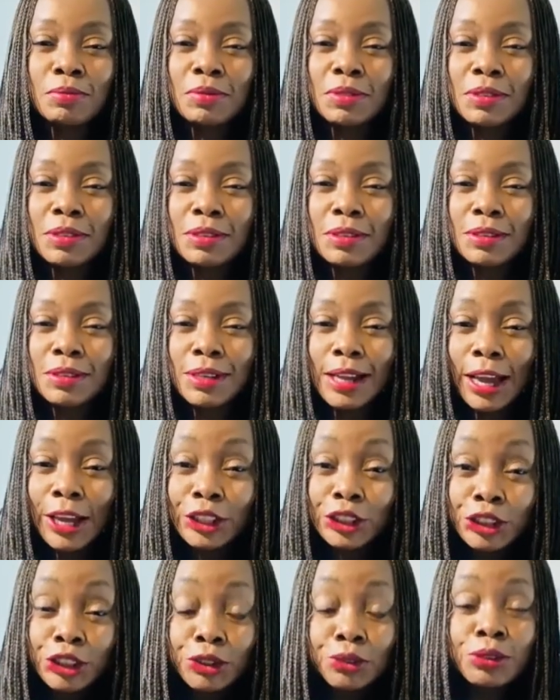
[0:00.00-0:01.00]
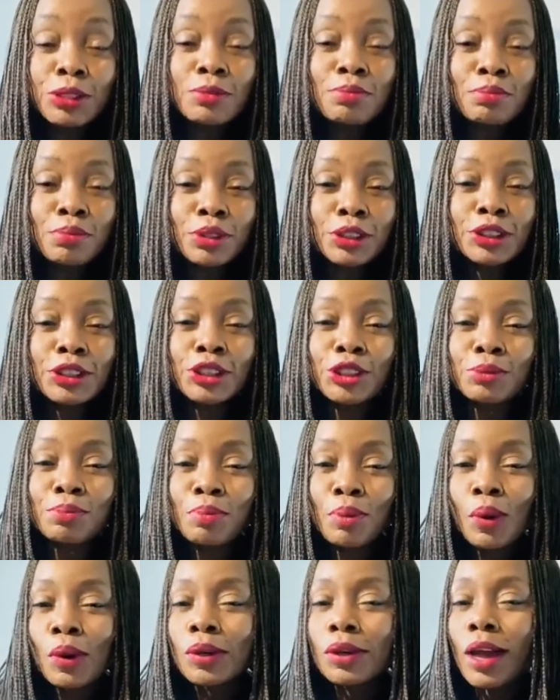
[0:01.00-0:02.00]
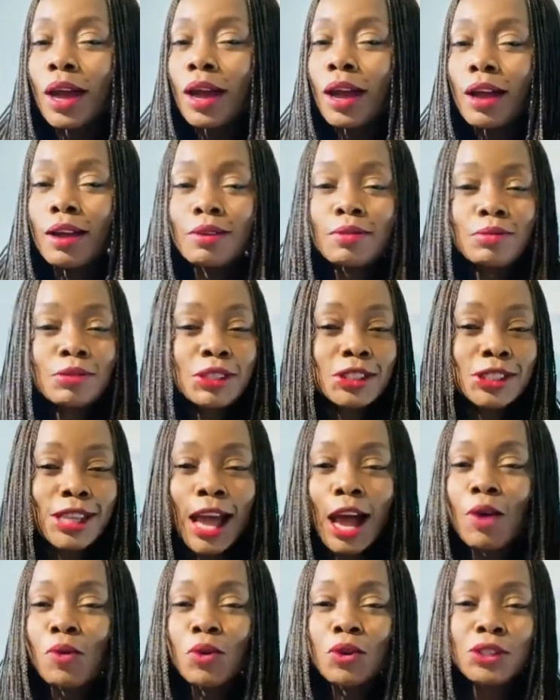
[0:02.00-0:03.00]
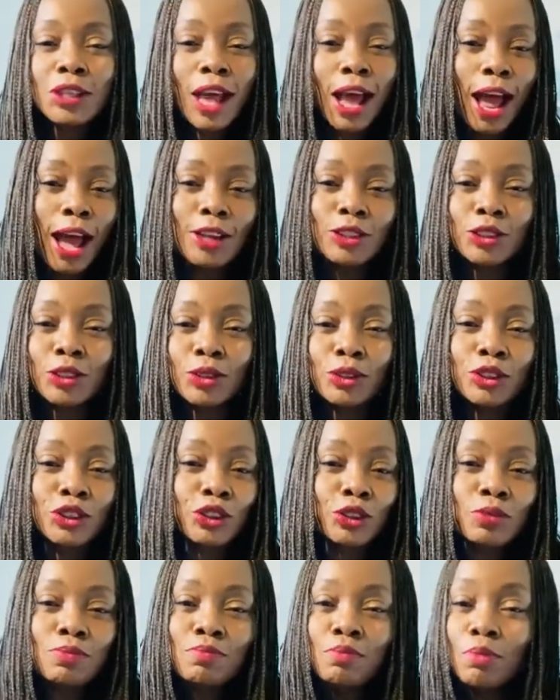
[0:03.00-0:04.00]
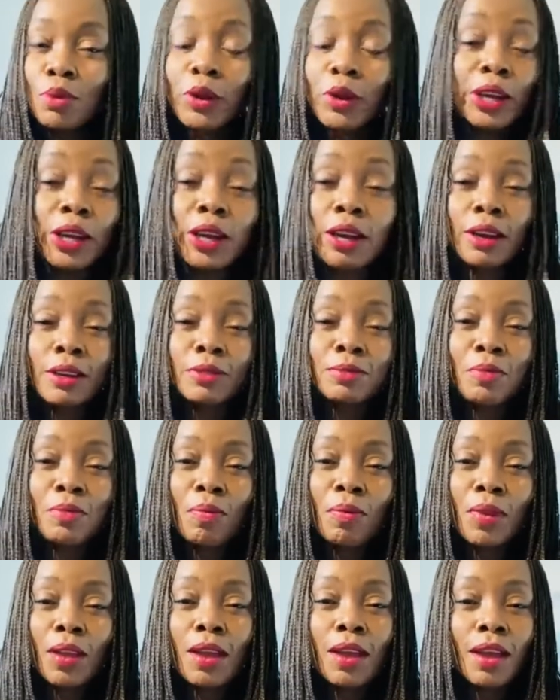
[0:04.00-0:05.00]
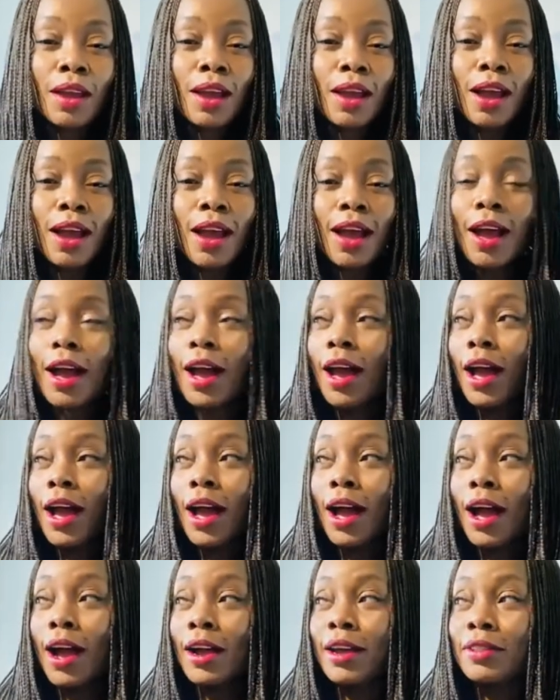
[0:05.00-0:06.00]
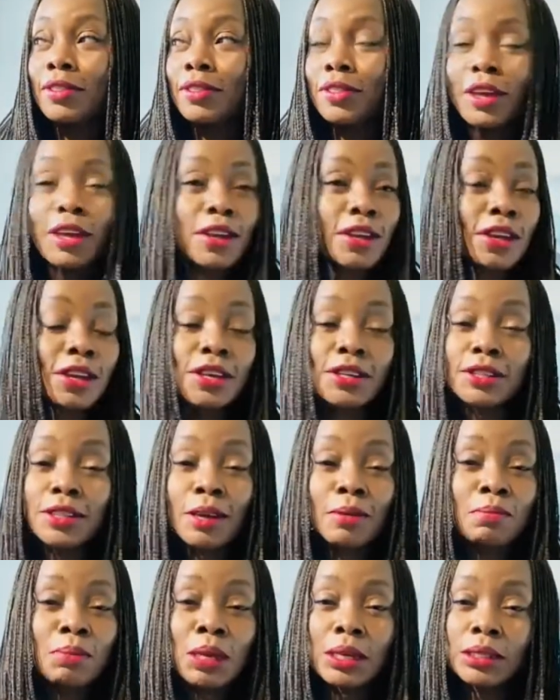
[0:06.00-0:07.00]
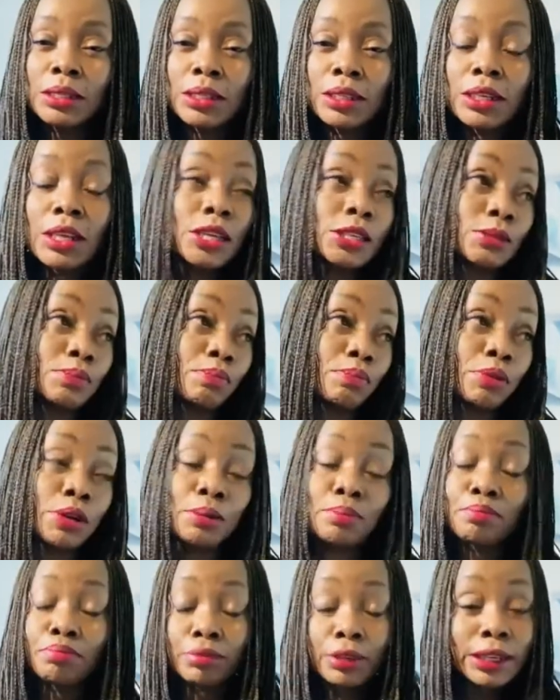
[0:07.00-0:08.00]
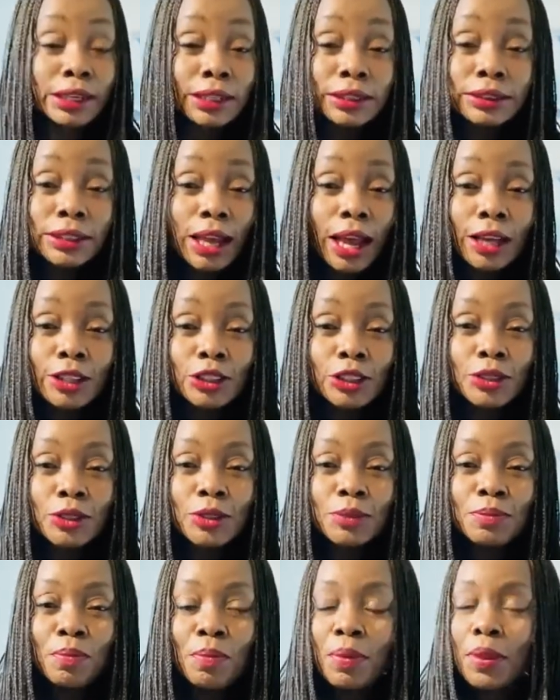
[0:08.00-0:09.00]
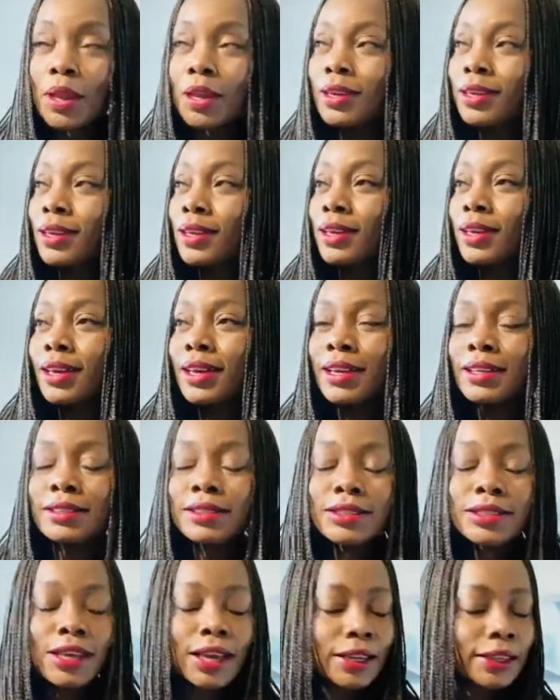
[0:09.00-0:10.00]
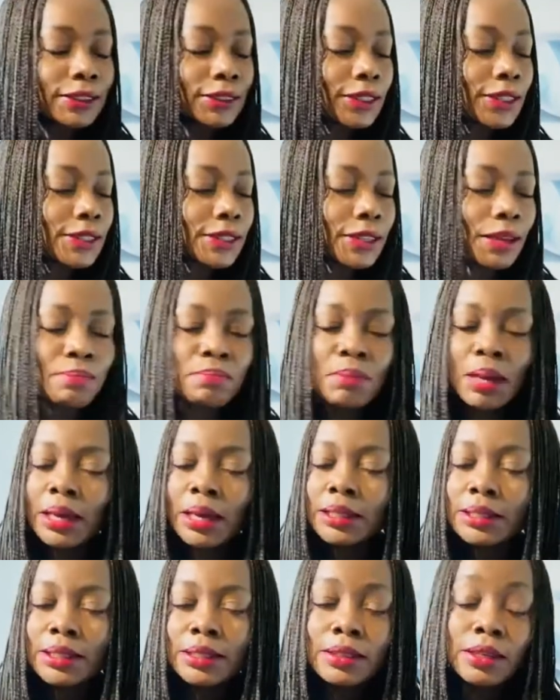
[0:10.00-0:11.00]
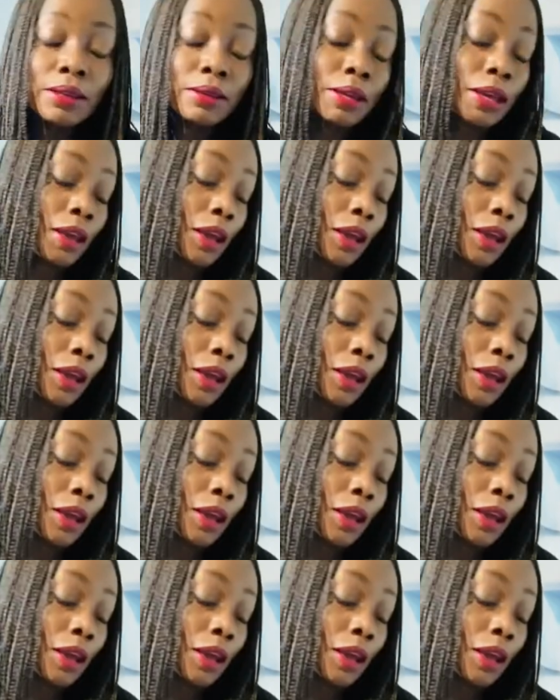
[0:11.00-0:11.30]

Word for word: Nigerian British born Star Wars actor John Boyega. I think he's amazing. He's a brilliant actor, intelligent, amazing,